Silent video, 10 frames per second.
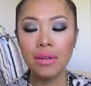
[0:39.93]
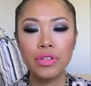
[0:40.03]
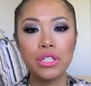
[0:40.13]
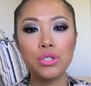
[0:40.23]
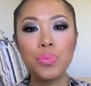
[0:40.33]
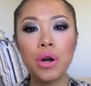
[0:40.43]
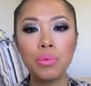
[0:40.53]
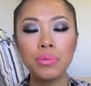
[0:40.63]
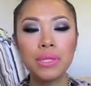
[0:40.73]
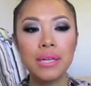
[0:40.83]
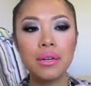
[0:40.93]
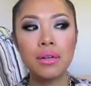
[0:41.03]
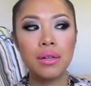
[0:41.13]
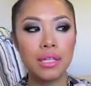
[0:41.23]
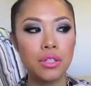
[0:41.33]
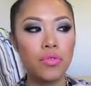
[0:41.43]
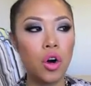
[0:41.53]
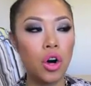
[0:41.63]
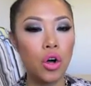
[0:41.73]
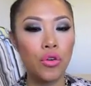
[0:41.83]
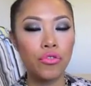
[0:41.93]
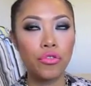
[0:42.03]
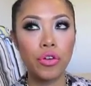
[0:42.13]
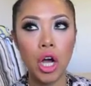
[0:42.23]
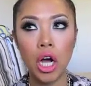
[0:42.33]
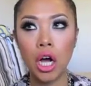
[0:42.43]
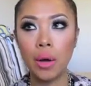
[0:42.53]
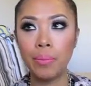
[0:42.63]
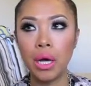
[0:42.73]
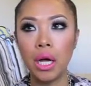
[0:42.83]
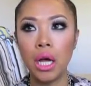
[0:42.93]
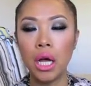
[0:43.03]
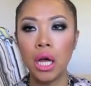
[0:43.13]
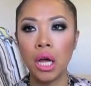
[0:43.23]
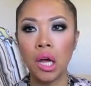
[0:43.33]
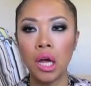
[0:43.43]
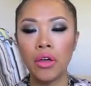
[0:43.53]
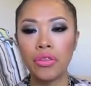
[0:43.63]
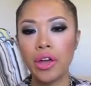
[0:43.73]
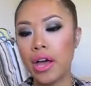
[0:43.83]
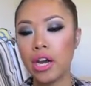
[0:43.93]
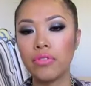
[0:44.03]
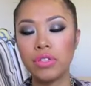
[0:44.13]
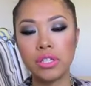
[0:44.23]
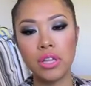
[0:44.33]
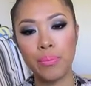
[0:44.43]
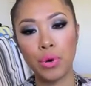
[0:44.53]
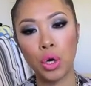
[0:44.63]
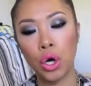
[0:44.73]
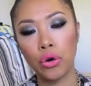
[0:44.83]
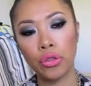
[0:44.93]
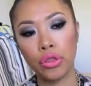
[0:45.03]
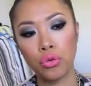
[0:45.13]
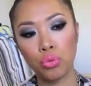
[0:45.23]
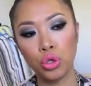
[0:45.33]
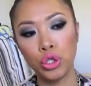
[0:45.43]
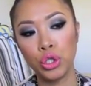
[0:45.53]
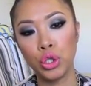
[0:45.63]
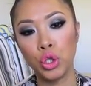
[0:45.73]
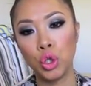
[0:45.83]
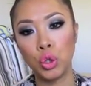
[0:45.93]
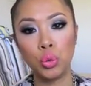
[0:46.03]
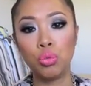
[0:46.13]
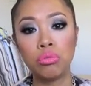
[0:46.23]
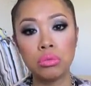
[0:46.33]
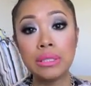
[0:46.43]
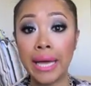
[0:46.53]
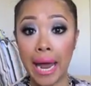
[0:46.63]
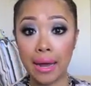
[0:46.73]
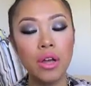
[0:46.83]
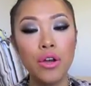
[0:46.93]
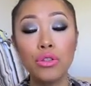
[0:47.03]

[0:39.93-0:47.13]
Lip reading: This is probably a collective haul from the end of December through today.